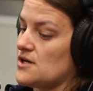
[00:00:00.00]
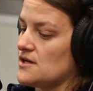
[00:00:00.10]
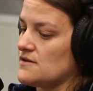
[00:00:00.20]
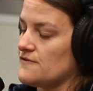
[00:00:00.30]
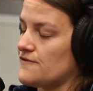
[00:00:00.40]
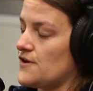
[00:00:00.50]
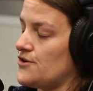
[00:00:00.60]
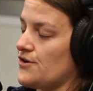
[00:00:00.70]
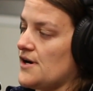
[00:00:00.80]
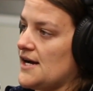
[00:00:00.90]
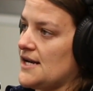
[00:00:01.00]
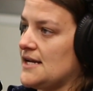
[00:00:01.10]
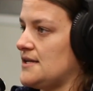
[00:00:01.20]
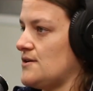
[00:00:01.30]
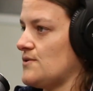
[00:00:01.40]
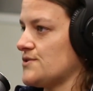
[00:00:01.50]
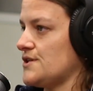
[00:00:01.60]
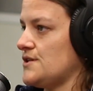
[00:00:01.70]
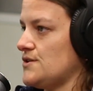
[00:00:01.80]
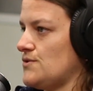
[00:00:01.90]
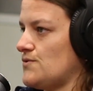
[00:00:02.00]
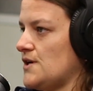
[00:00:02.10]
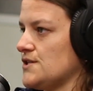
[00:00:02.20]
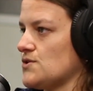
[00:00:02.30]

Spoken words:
of undergrad, I didn't know what I was going to do, right?